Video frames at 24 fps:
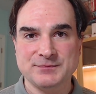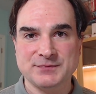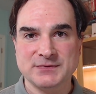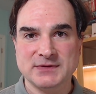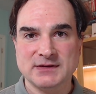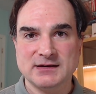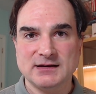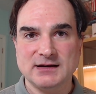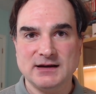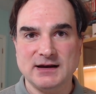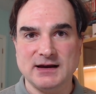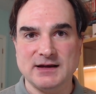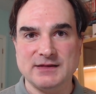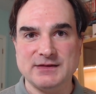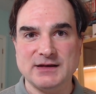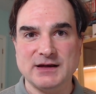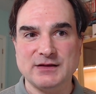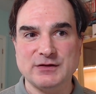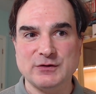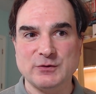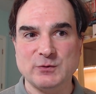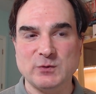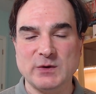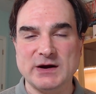and that
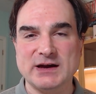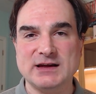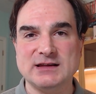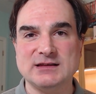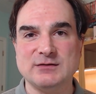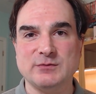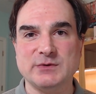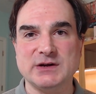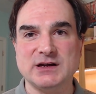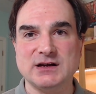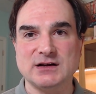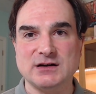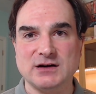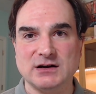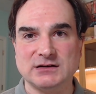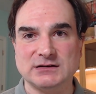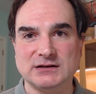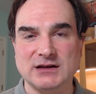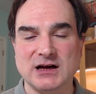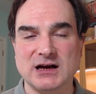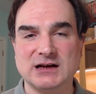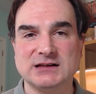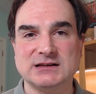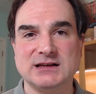the way that we can
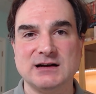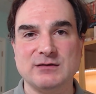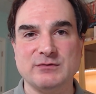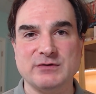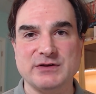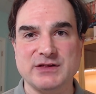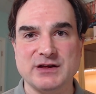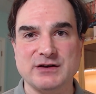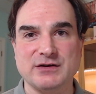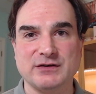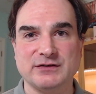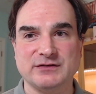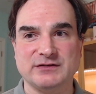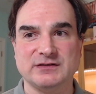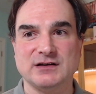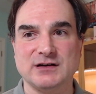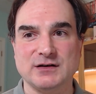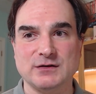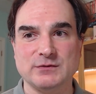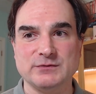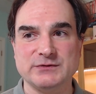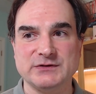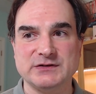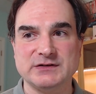unlock that within
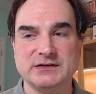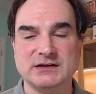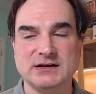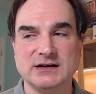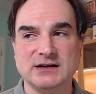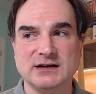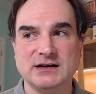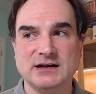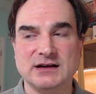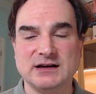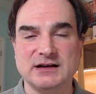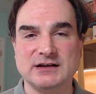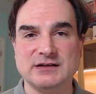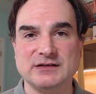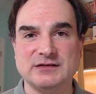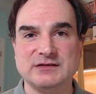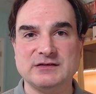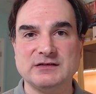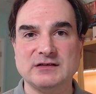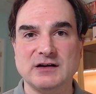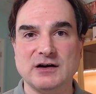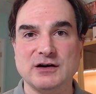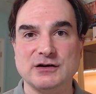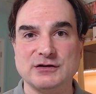ourselves is
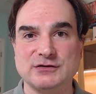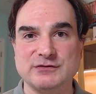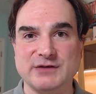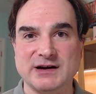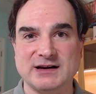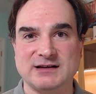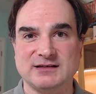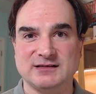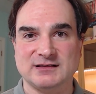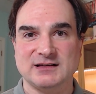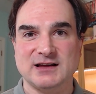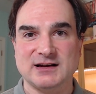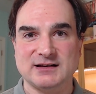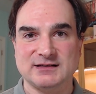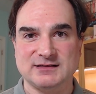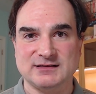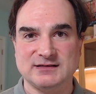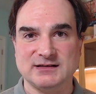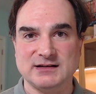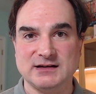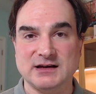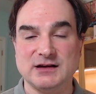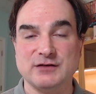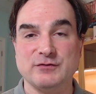our greatest
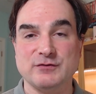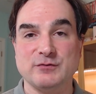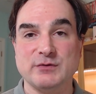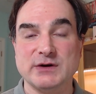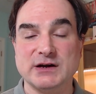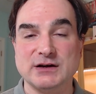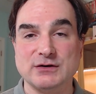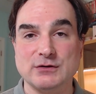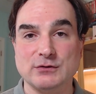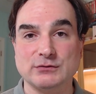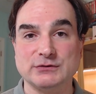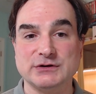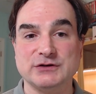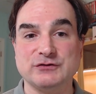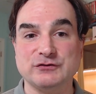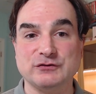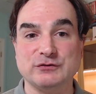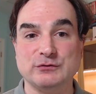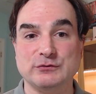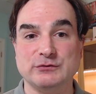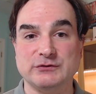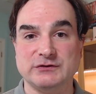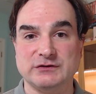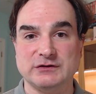legacy if we can only
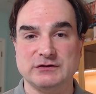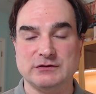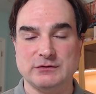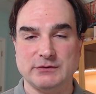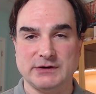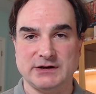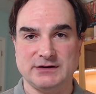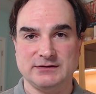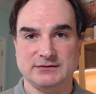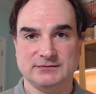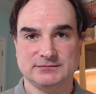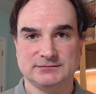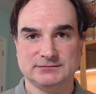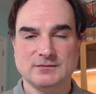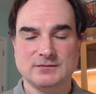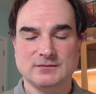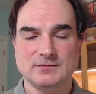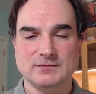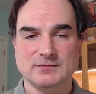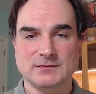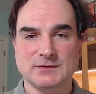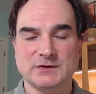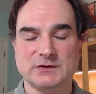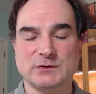choose to do it.
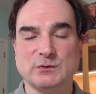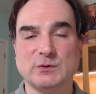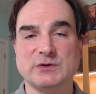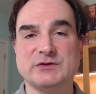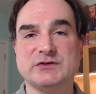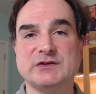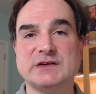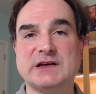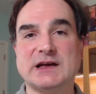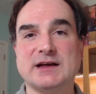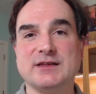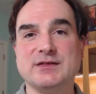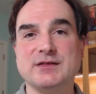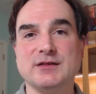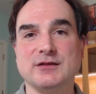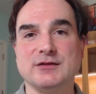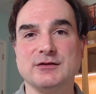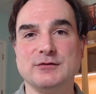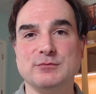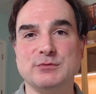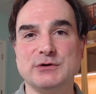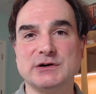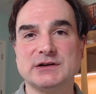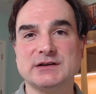So, once again, the
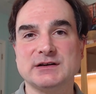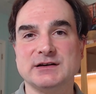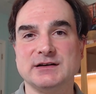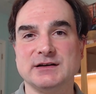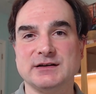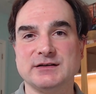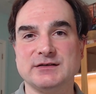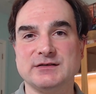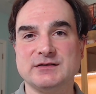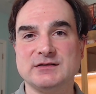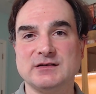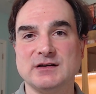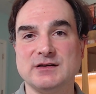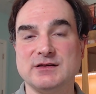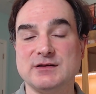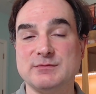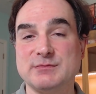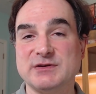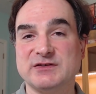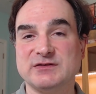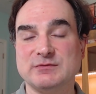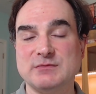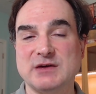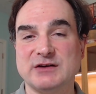book is The
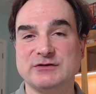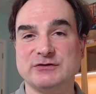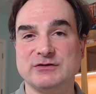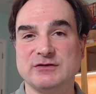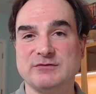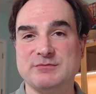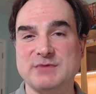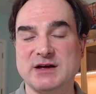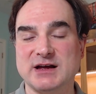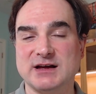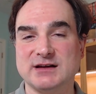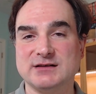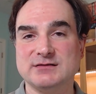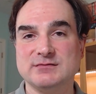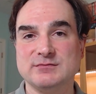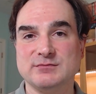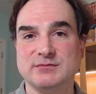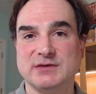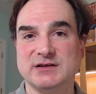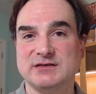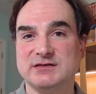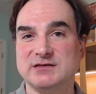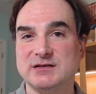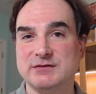Mismeasure of Man by
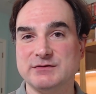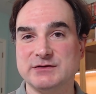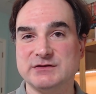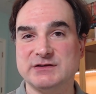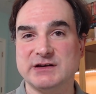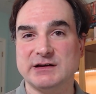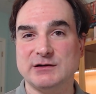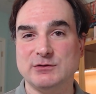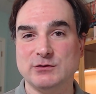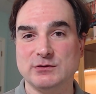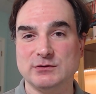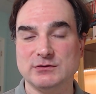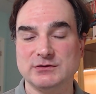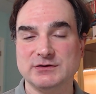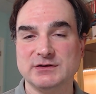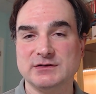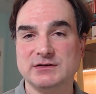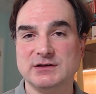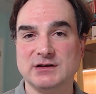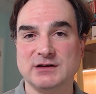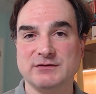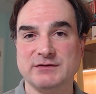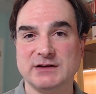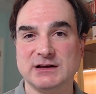Stephen Jay Gould,
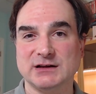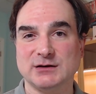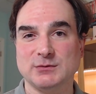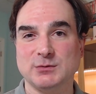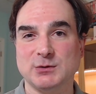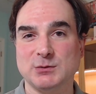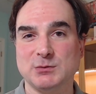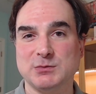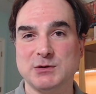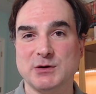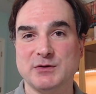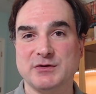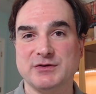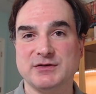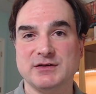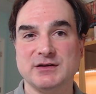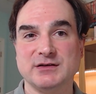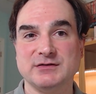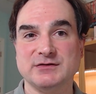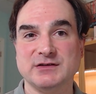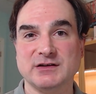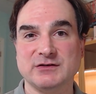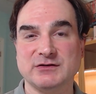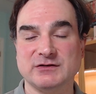available both
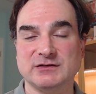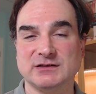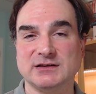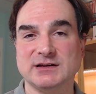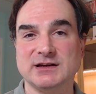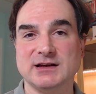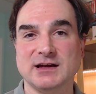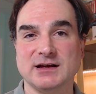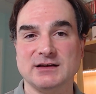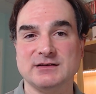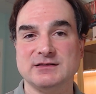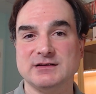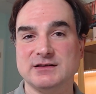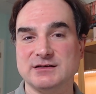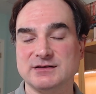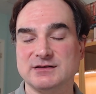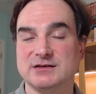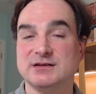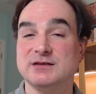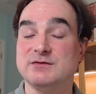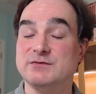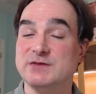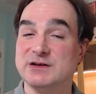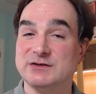digitally and in
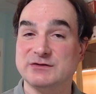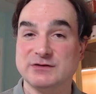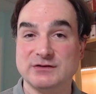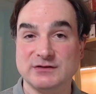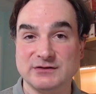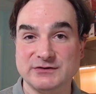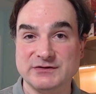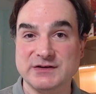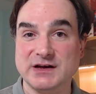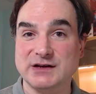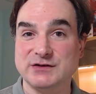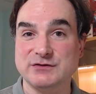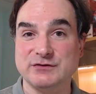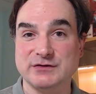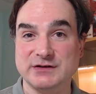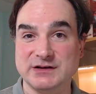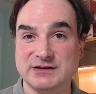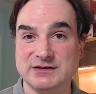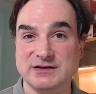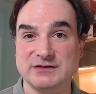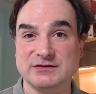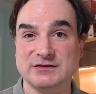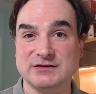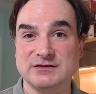conventional Dead Tree
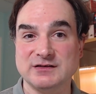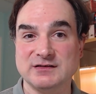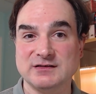editions.